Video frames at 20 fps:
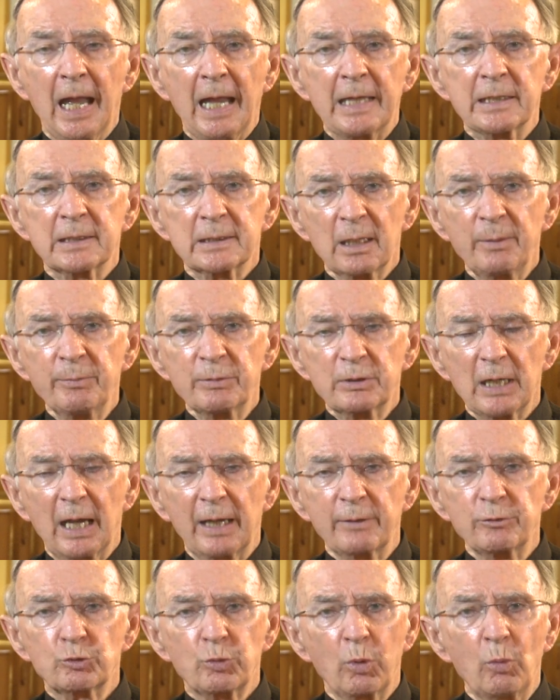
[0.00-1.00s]
And
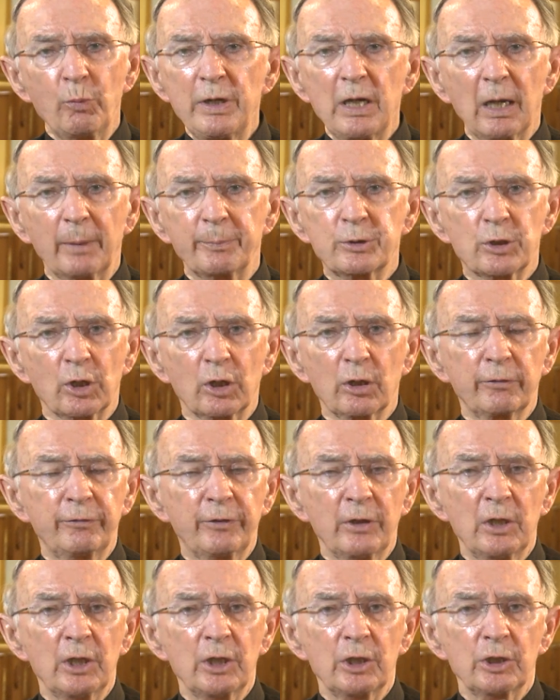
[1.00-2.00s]
sometimes when we
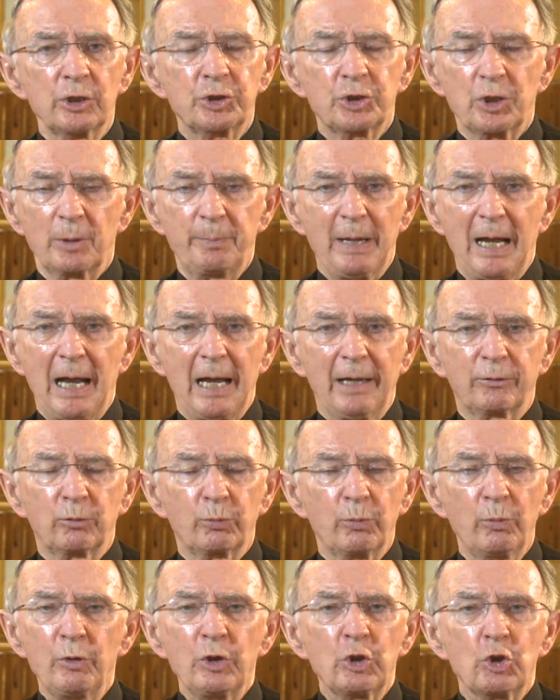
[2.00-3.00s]
observe Shabbat,
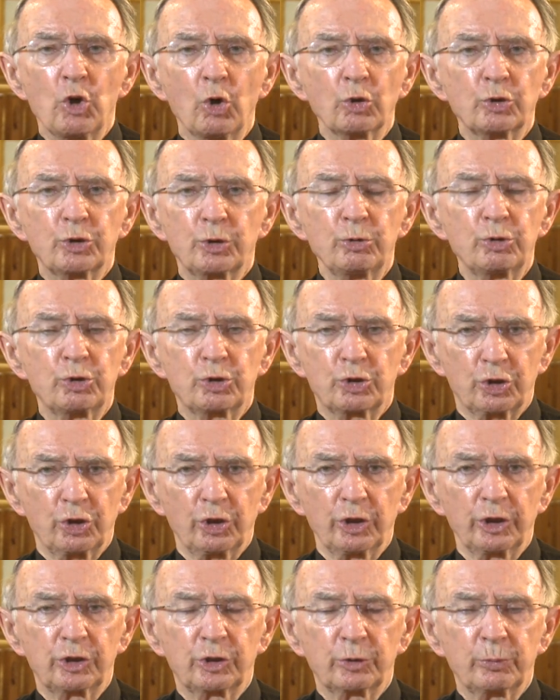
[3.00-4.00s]
when we go to
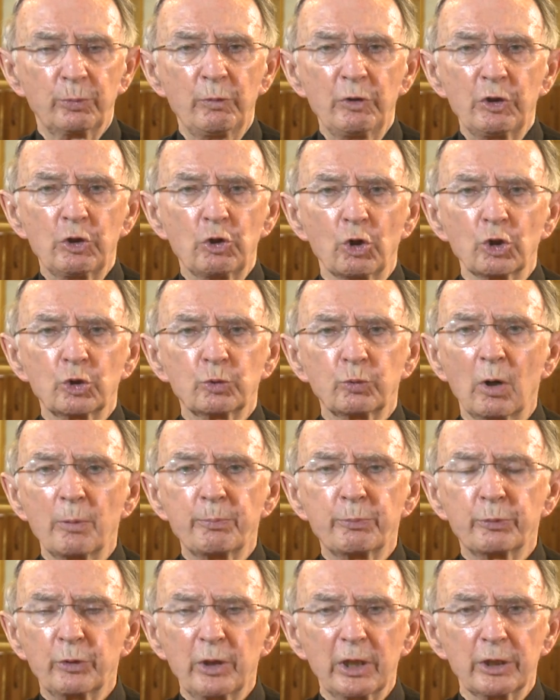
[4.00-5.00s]
church, when we go to our
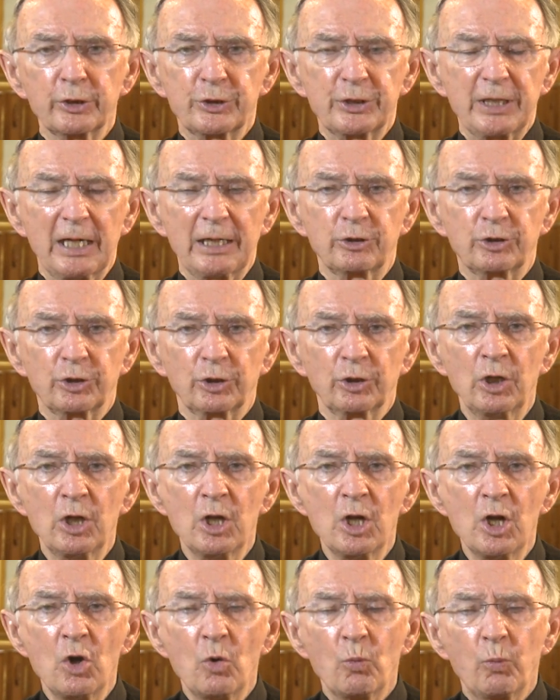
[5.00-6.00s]
prayer center,
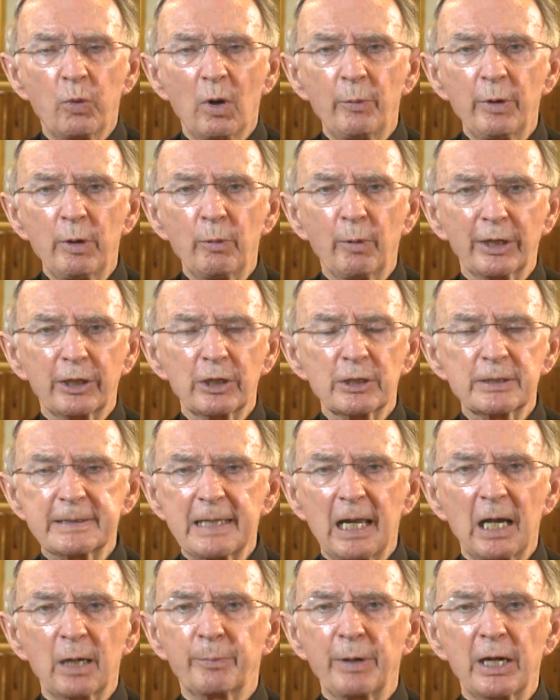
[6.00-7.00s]
when we want to
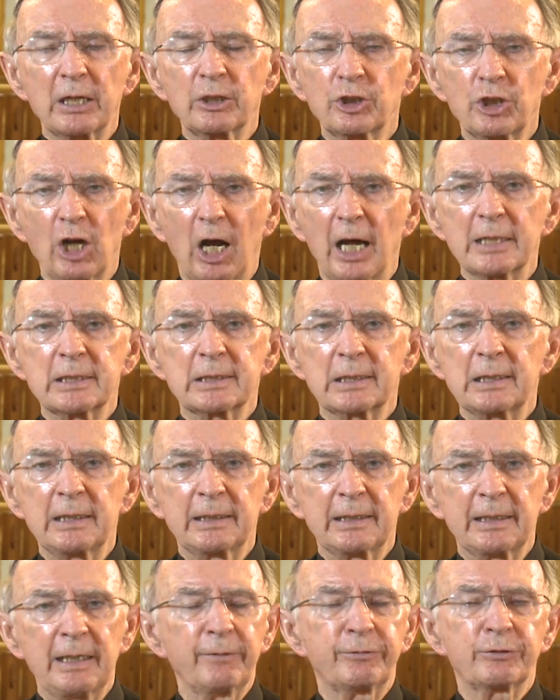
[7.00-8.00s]
celebrate God's
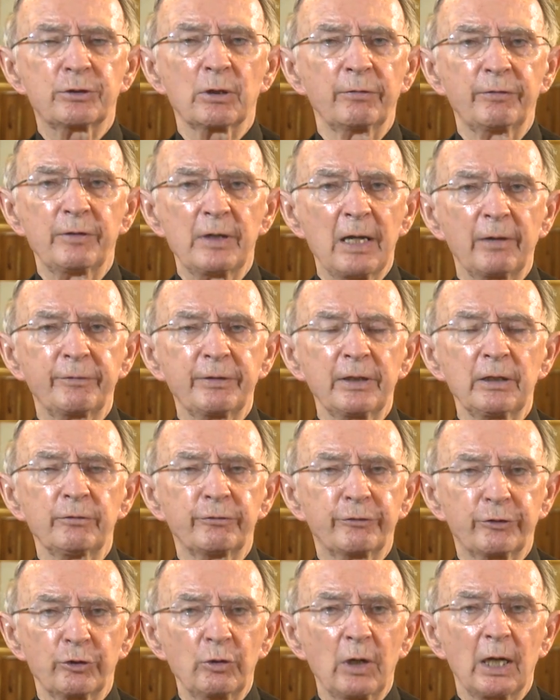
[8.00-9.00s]
gift of
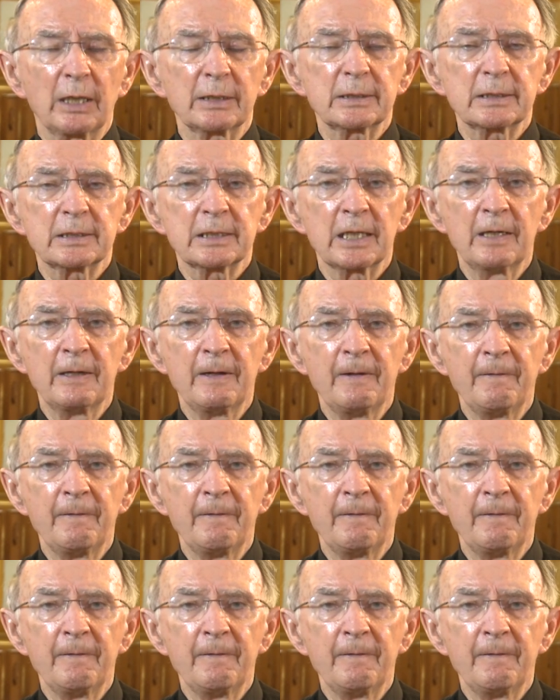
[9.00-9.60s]
loving for us,